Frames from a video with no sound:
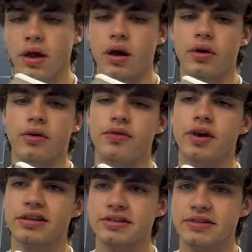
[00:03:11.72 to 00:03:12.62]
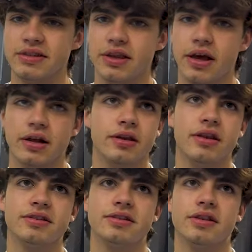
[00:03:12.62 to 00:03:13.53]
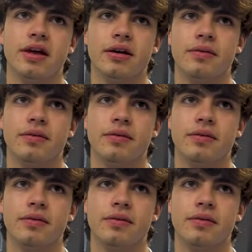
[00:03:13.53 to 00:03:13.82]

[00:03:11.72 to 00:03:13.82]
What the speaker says: I don't know if you guys can see that. Can they see that?